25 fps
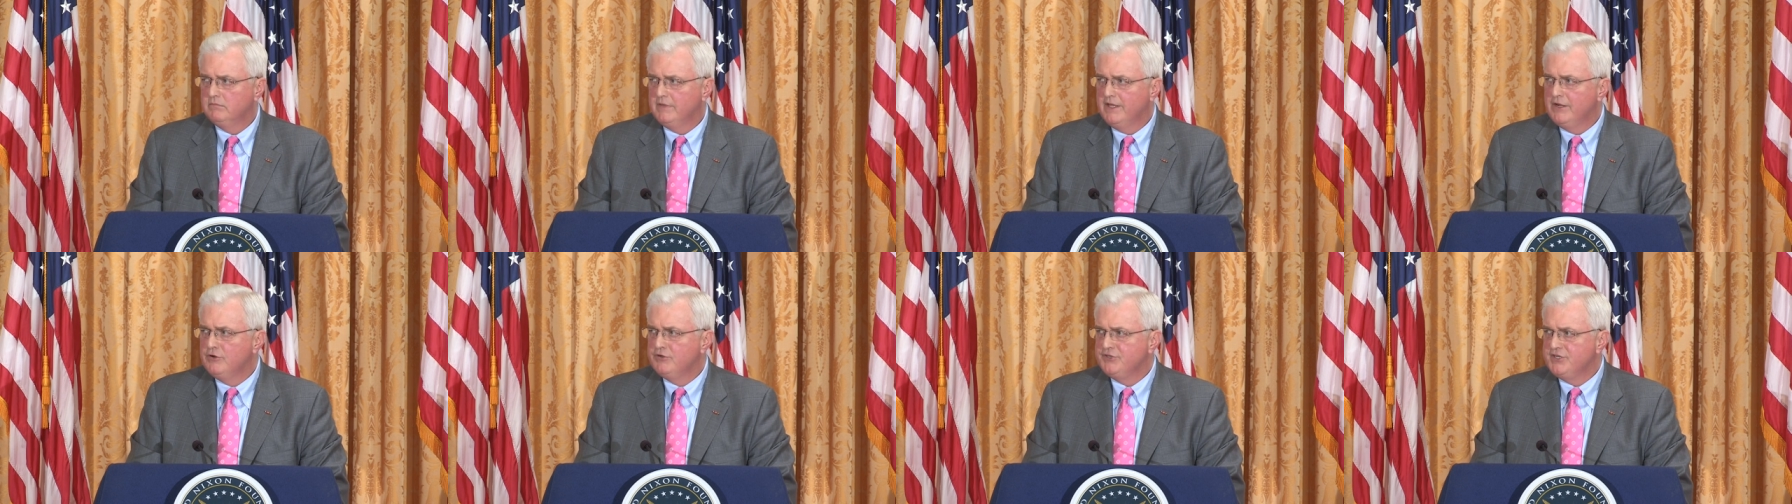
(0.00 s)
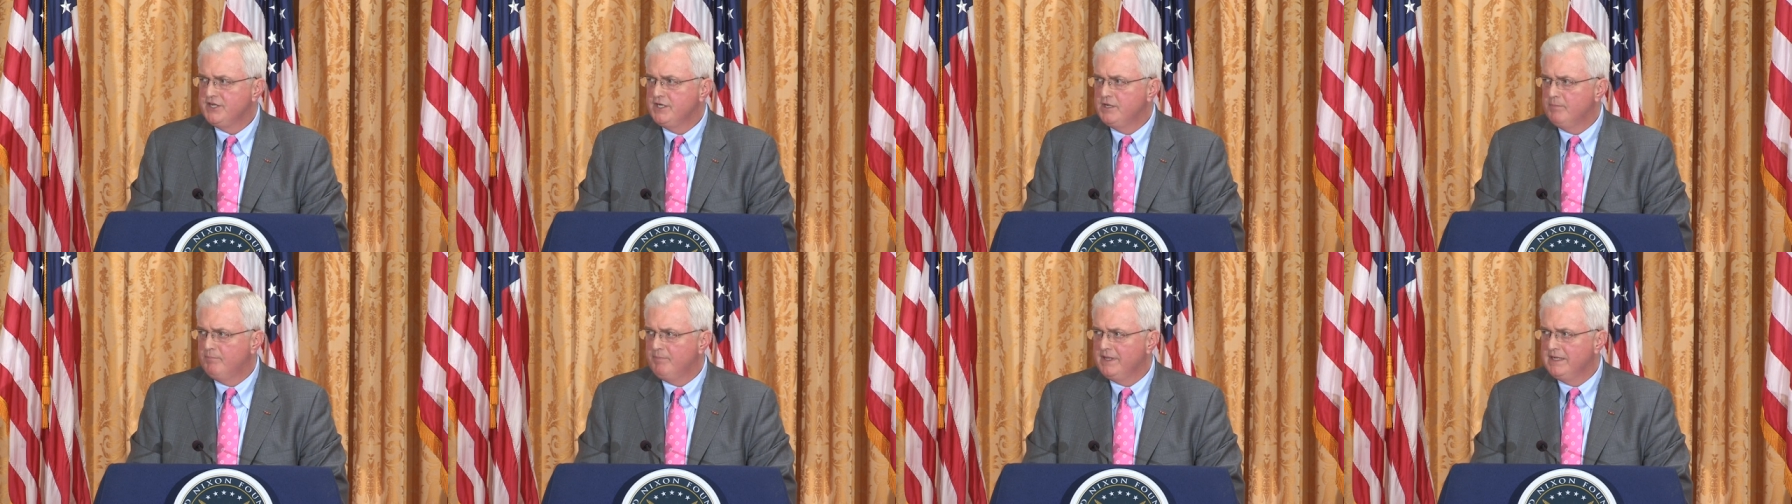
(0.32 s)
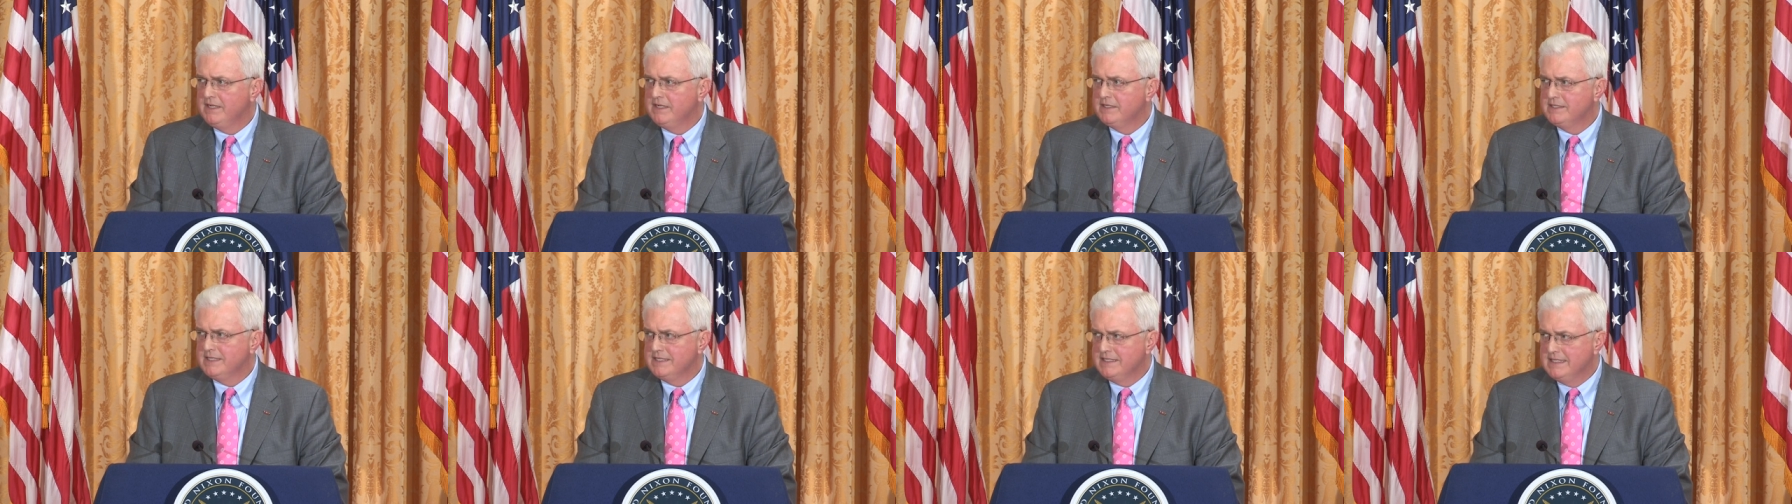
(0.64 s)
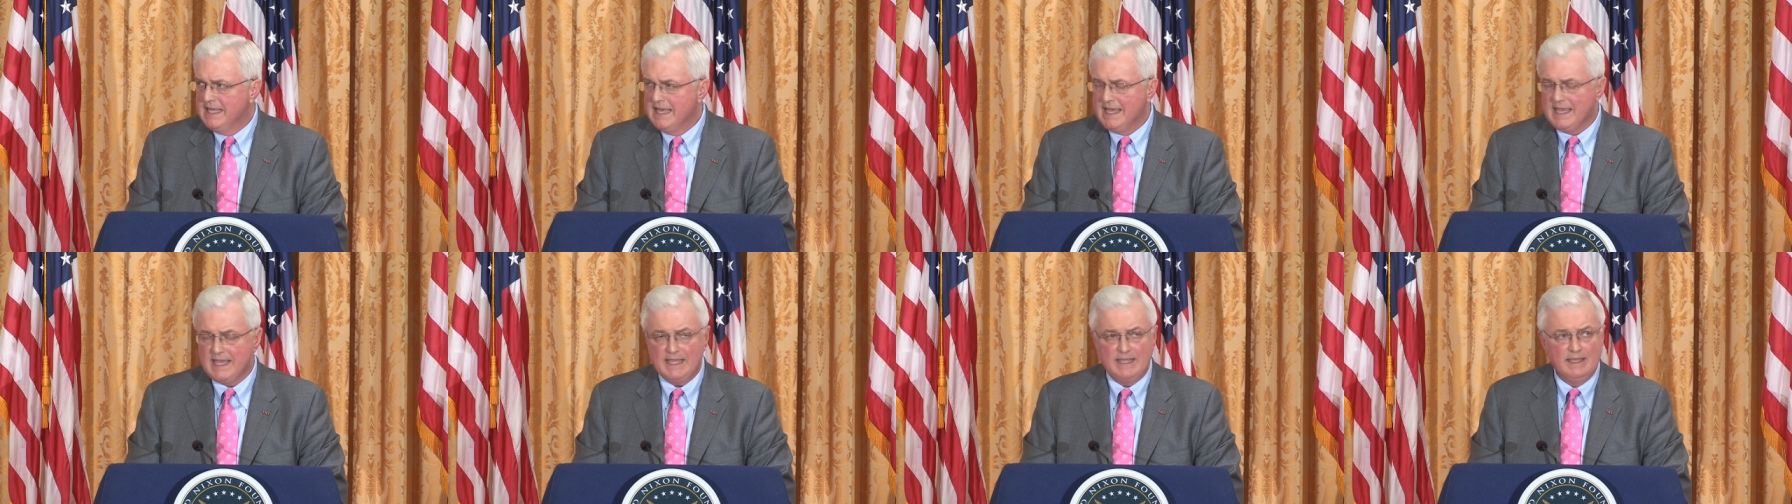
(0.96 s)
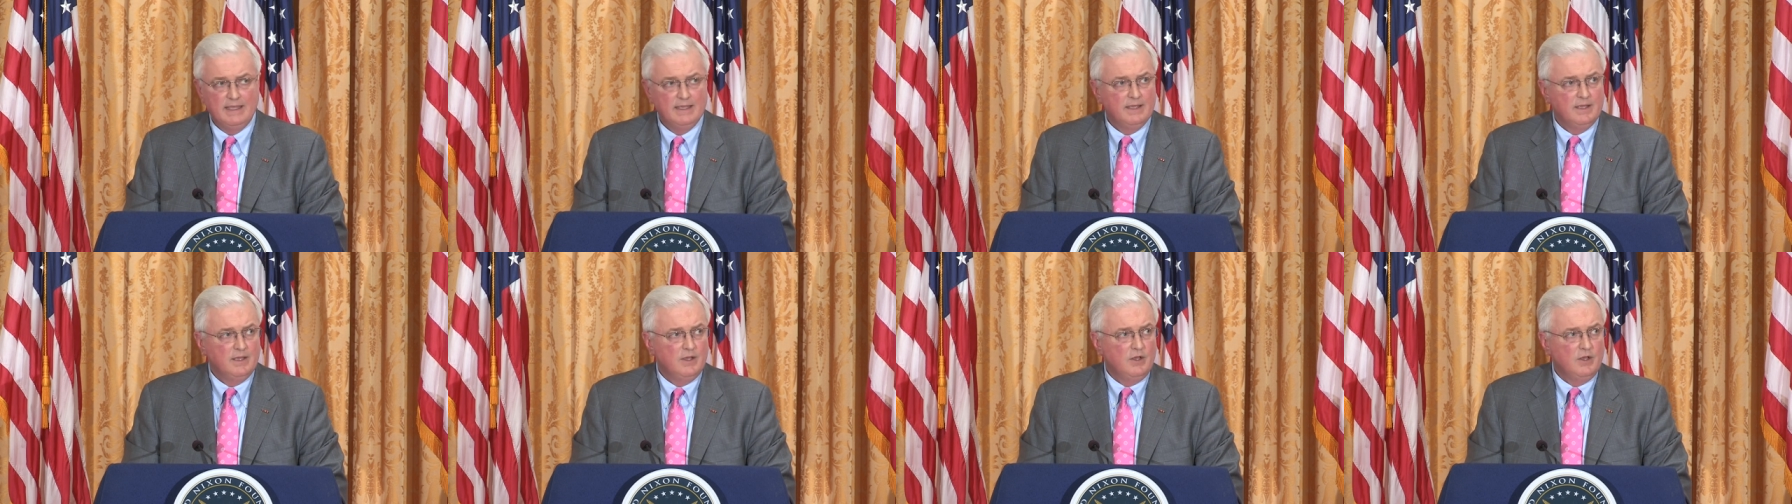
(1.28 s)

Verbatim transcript: energy independent today,